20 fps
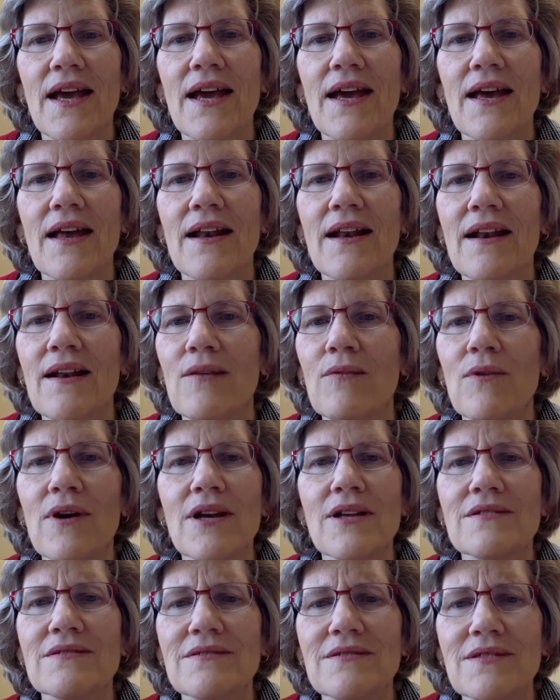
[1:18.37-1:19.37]
at what
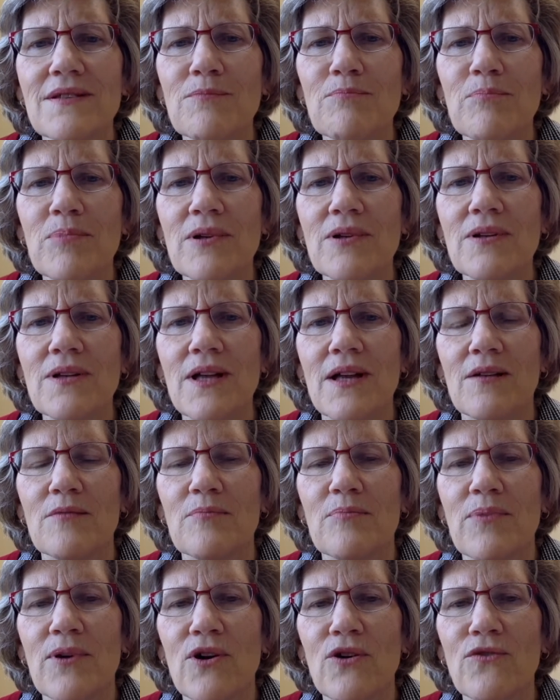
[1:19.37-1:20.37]
a simple and
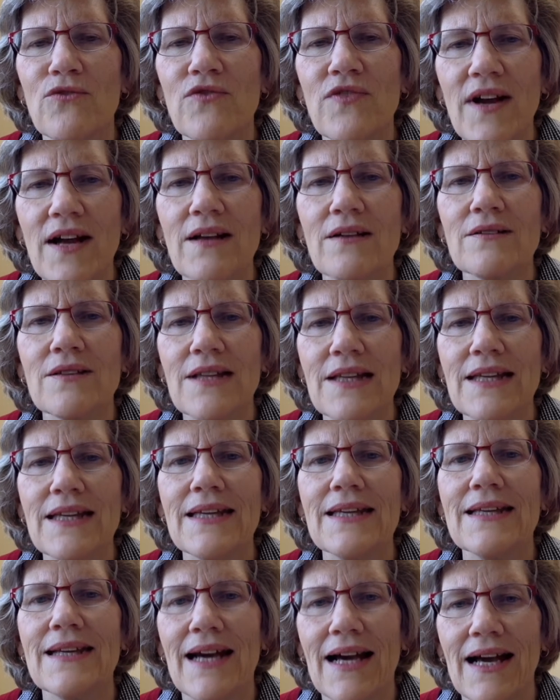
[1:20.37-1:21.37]

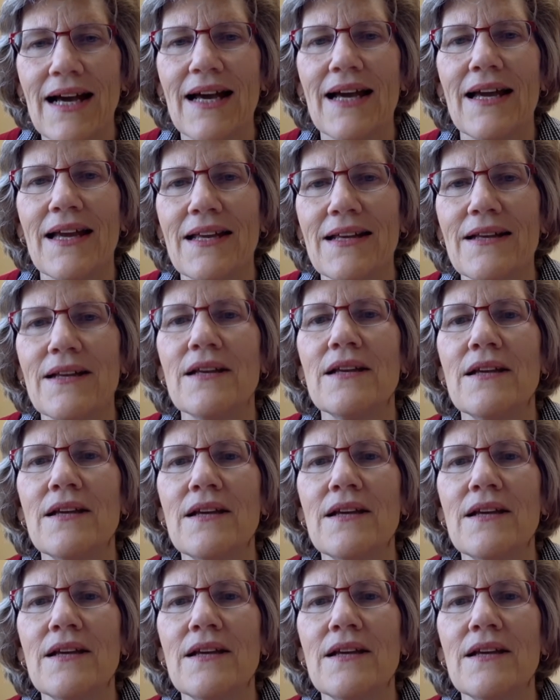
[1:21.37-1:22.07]
profoundly kind